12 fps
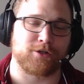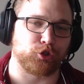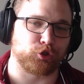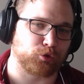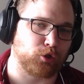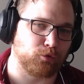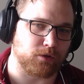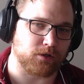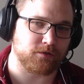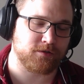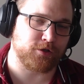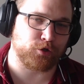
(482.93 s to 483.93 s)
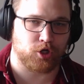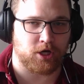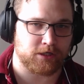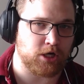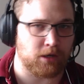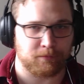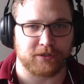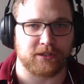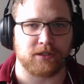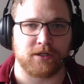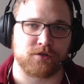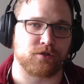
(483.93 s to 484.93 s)
control words that are not
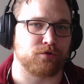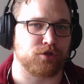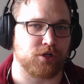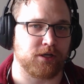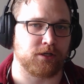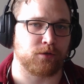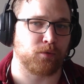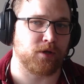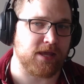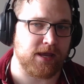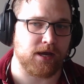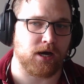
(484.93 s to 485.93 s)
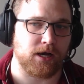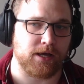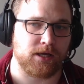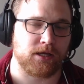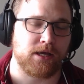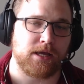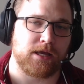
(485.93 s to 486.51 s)
commonly associated with AI,